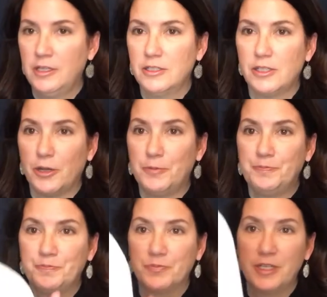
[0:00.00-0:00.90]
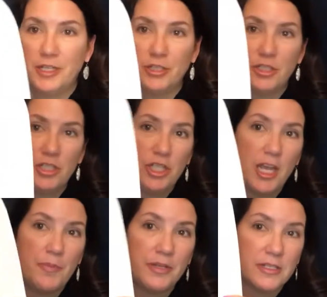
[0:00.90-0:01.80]
So here's the
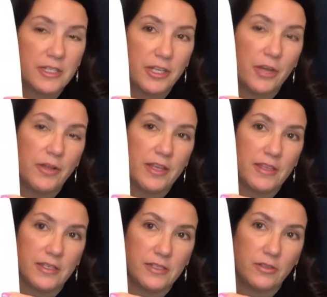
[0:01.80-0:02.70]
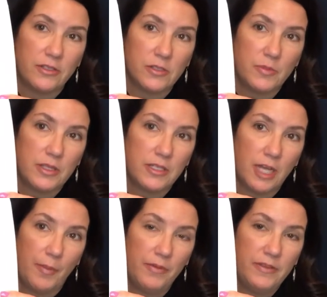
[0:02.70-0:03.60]
shape, and it's going to go like this. So this will be the
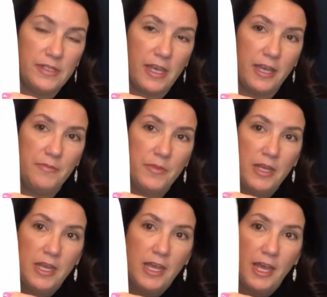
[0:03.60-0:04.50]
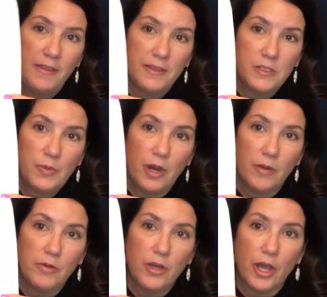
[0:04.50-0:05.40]
top of his head, and this
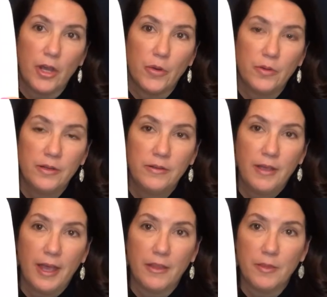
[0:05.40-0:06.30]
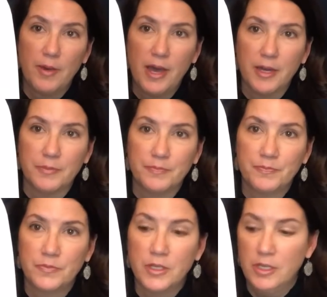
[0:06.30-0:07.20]
part will go at the bottom.
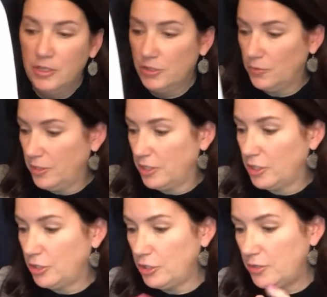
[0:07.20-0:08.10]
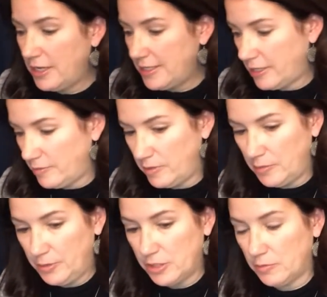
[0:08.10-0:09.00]
So we're going to glue that down. I'm going
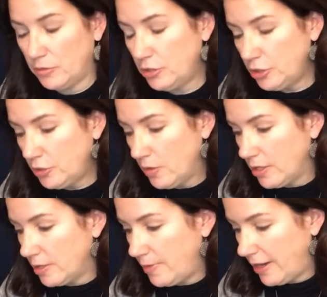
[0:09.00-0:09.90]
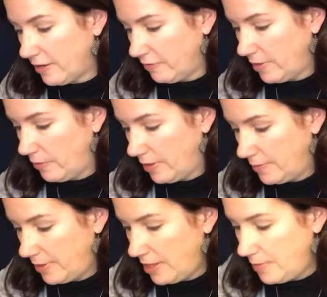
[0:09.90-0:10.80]
to put some glue on the back of my
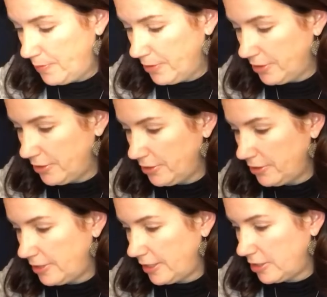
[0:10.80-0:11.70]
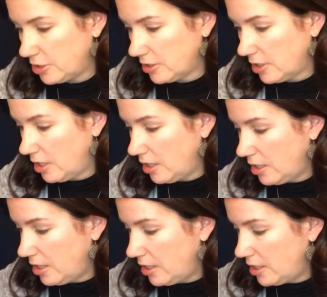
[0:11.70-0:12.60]
white paper that I just
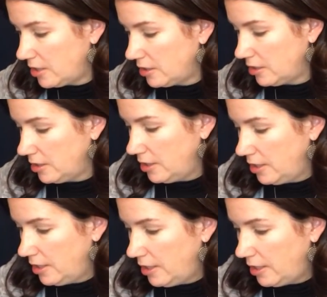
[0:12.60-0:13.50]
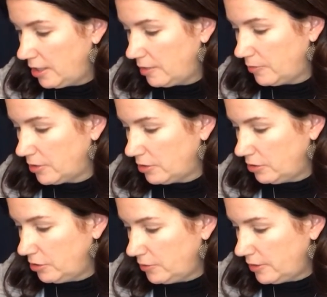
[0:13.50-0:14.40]
cut, and I'm going to
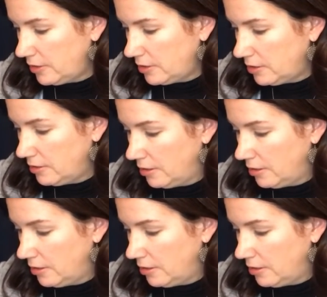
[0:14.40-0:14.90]
glue it,